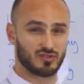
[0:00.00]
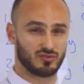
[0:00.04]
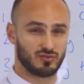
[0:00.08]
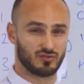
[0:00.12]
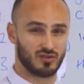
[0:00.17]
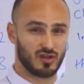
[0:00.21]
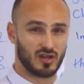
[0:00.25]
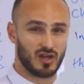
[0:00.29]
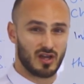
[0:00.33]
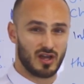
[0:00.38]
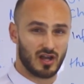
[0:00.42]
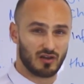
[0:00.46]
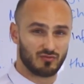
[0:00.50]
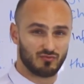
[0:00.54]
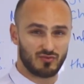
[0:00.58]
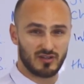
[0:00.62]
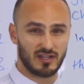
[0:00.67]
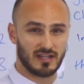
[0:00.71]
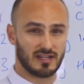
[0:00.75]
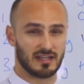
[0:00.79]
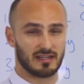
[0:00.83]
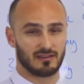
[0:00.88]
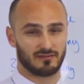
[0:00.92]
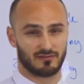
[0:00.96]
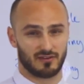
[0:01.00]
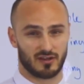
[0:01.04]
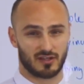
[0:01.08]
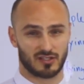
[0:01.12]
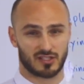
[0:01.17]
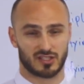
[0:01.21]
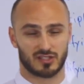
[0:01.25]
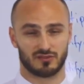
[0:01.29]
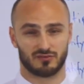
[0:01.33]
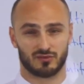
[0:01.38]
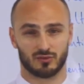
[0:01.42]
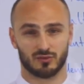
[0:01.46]
to do a reading
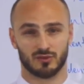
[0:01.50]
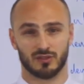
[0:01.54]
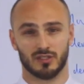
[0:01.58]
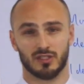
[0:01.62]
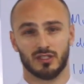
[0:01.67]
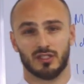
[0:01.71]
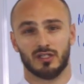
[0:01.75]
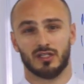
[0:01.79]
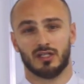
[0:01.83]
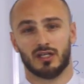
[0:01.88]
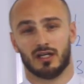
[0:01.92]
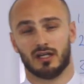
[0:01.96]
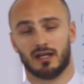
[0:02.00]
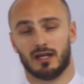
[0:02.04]
first of all.